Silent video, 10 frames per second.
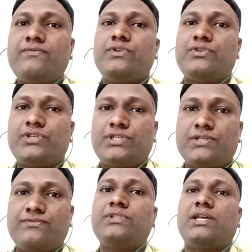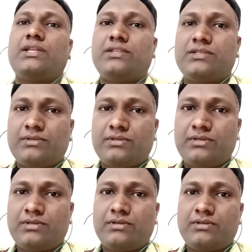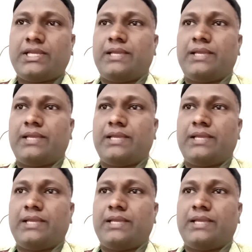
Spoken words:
nutritious food at this time,